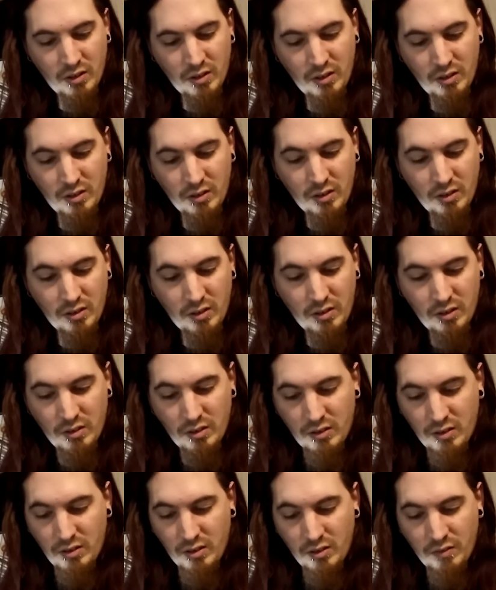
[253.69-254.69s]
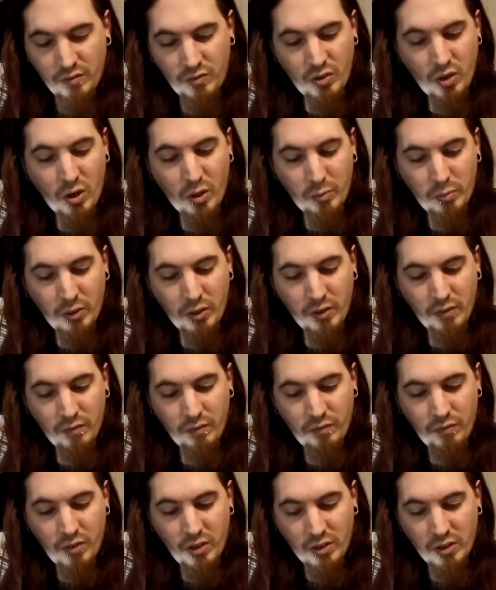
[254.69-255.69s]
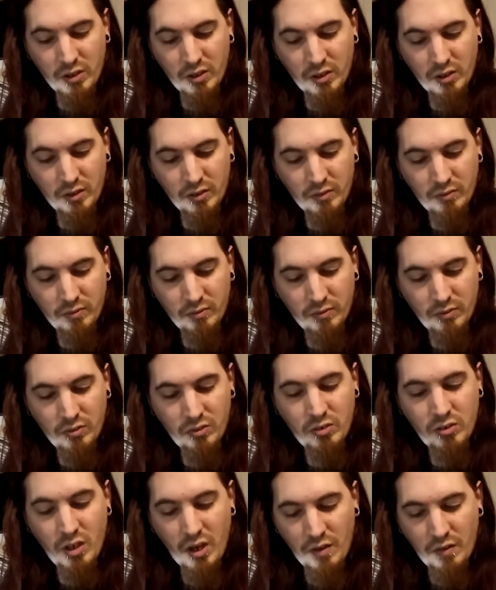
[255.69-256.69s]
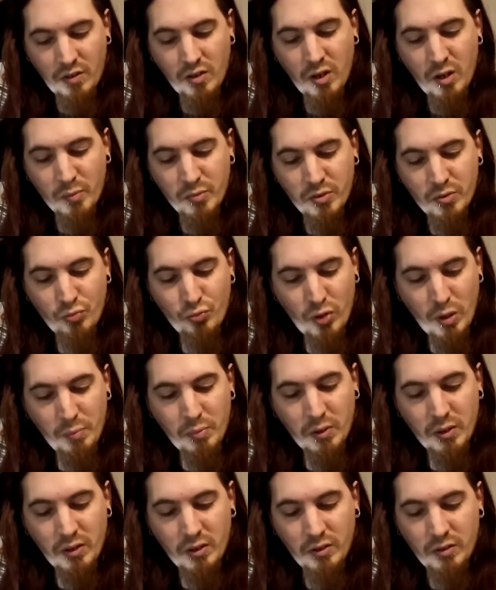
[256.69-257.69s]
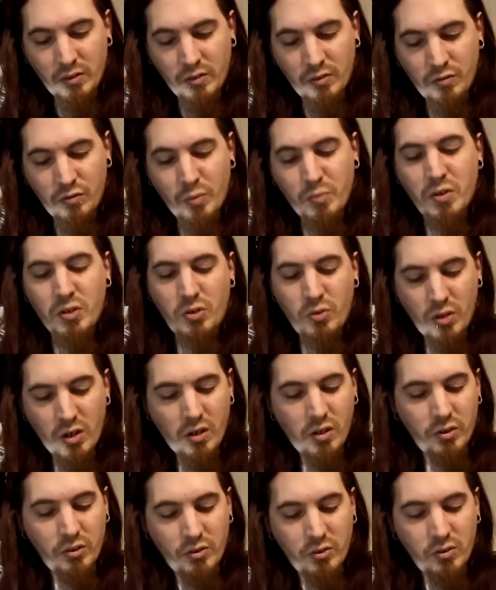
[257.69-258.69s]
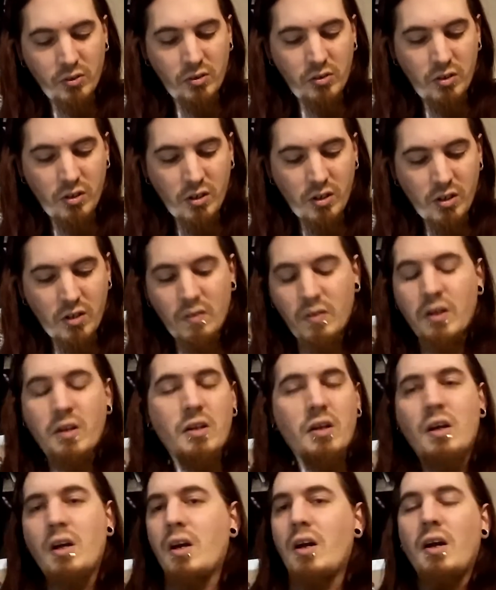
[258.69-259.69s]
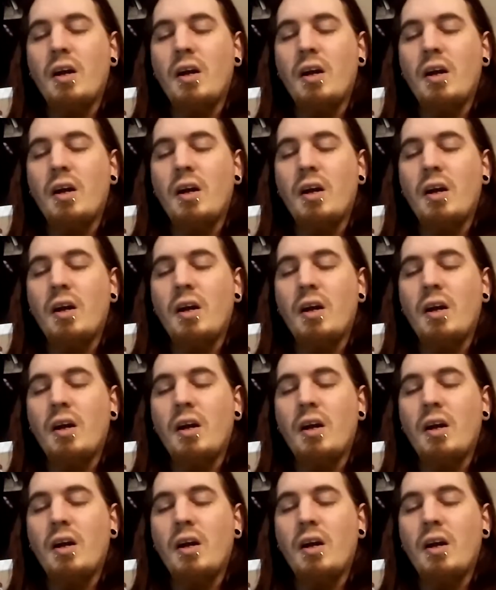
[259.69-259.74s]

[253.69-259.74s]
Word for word: Uh, of dark blood and fucking death comes ripping from the cradle to enslave. Like,